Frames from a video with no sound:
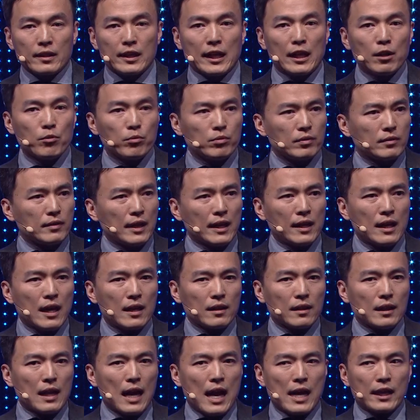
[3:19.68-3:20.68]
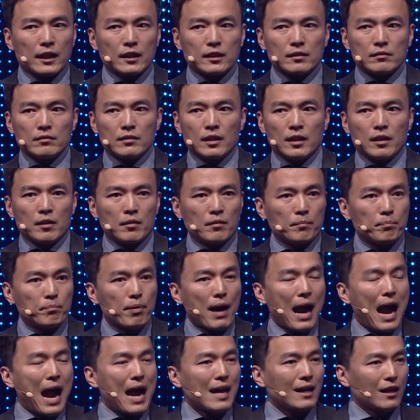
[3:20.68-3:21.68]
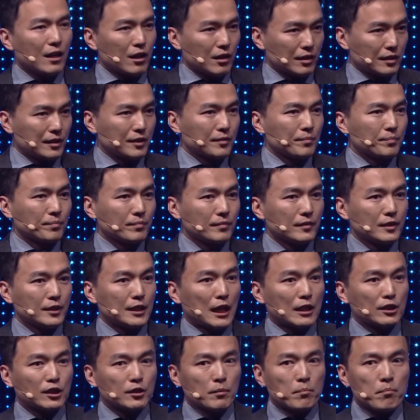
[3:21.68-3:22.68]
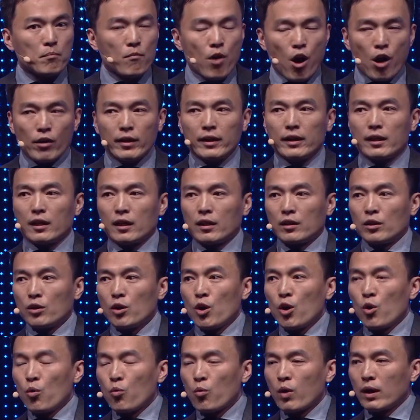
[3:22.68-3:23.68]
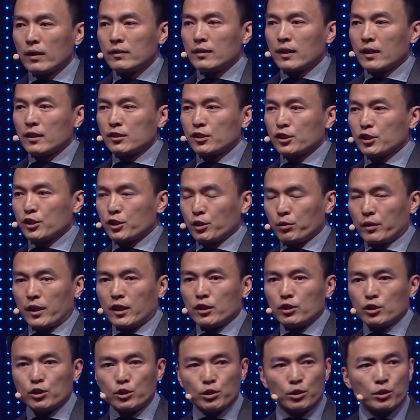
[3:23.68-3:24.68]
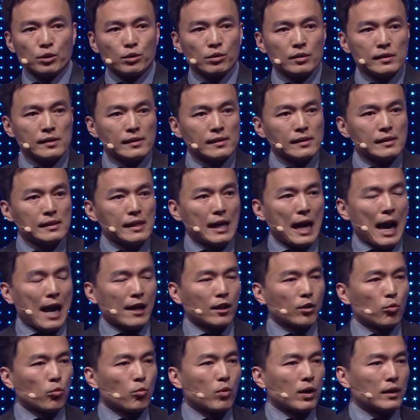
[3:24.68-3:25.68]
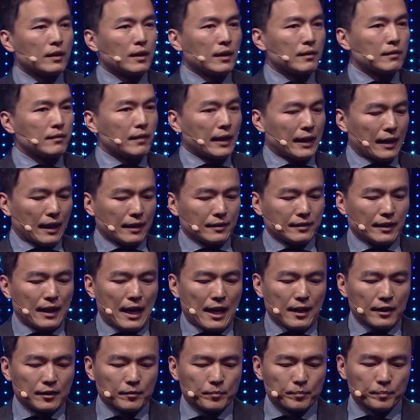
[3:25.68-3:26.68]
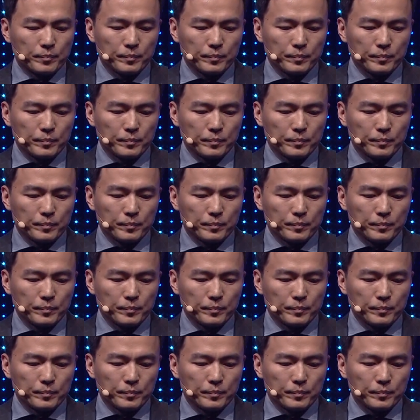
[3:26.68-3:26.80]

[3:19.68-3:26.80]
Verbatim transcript: they, they are like the pilot, just monitor what the student do and what the data set.